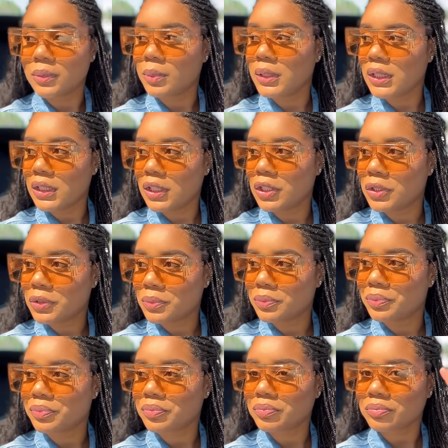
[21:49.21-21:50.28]
But anywho,
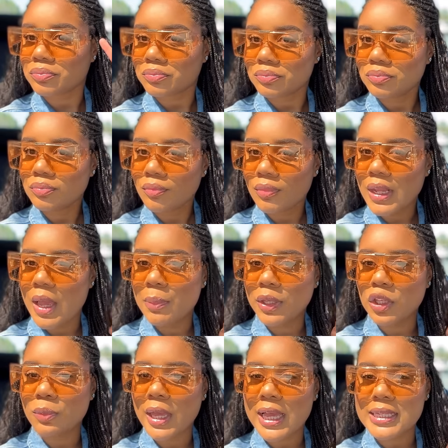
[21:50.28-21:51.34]
I'll pick
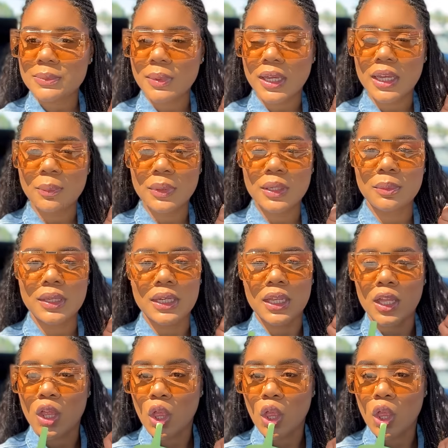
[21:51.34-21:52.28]
you guys back up in a minute.